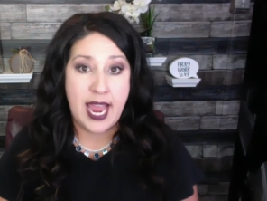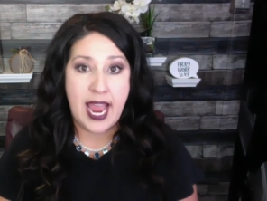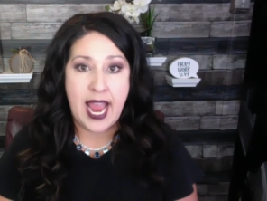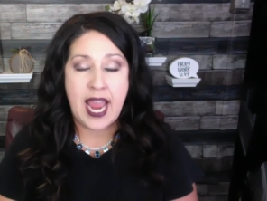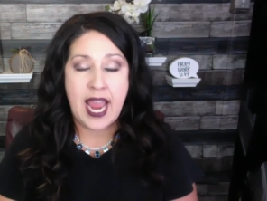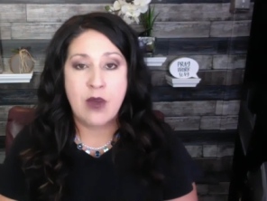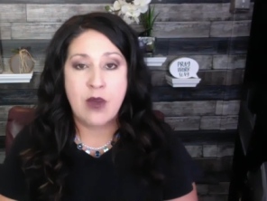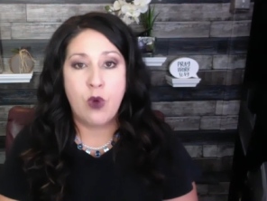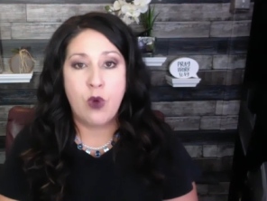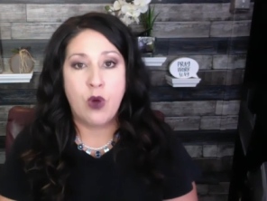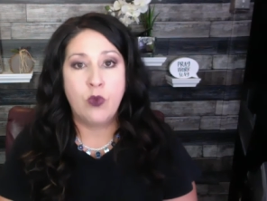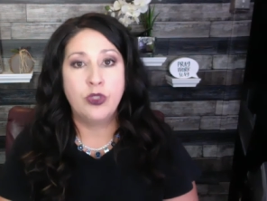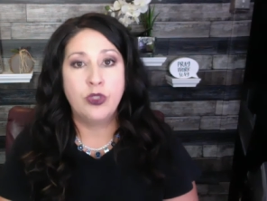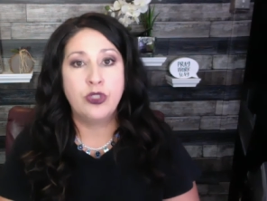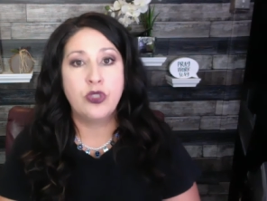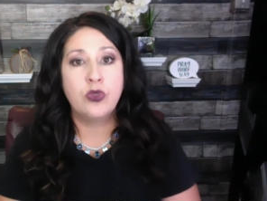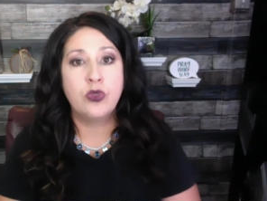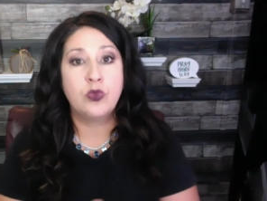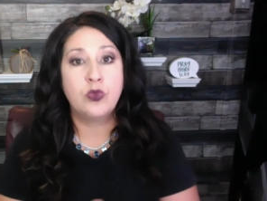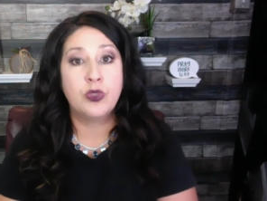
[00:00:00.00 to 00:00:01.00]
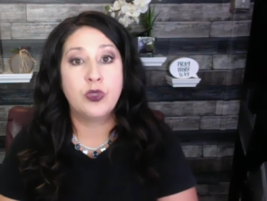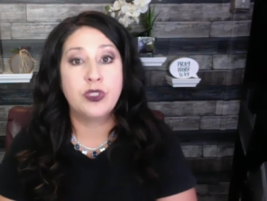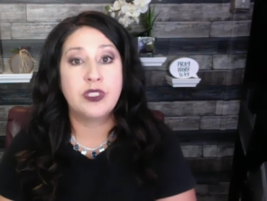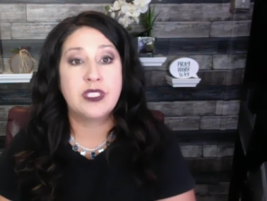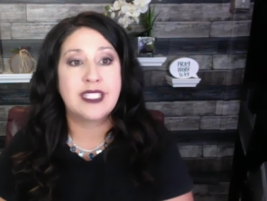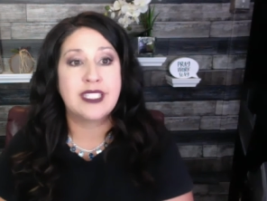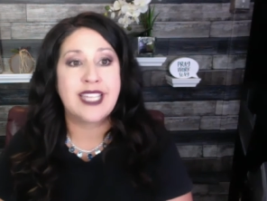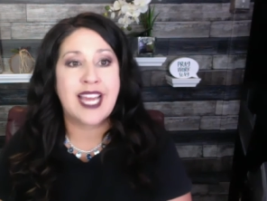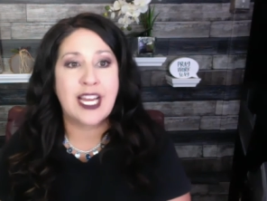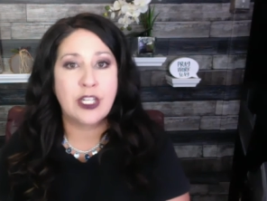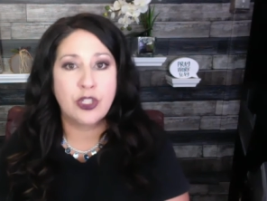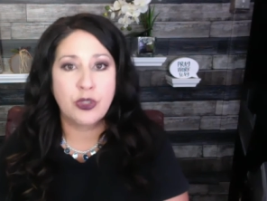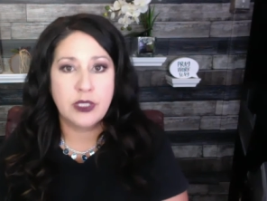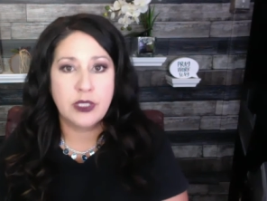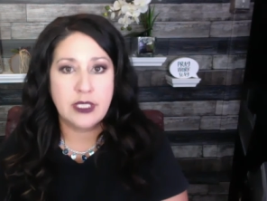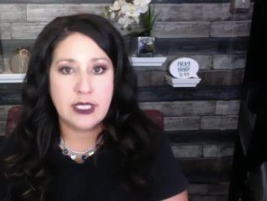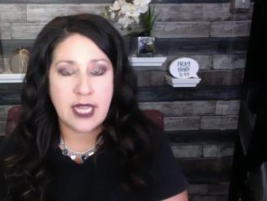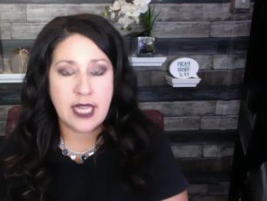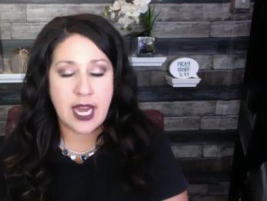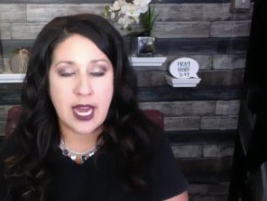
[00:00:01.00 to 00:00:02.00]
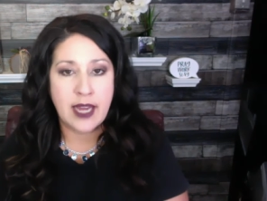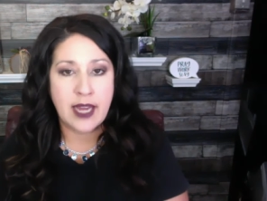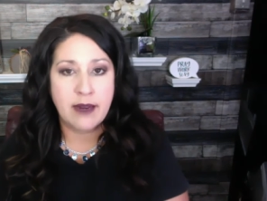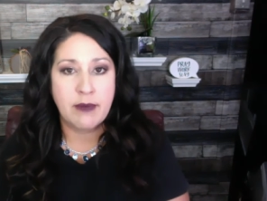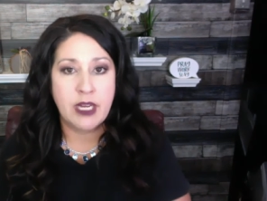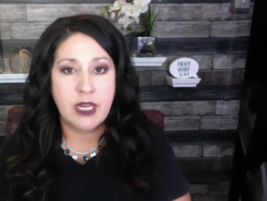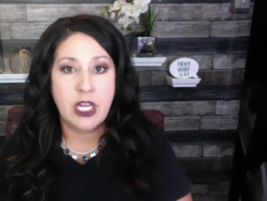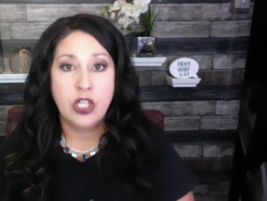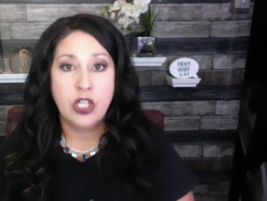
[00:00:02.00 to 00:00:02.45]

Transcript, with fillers: And what we'll do is we'll schedule a time.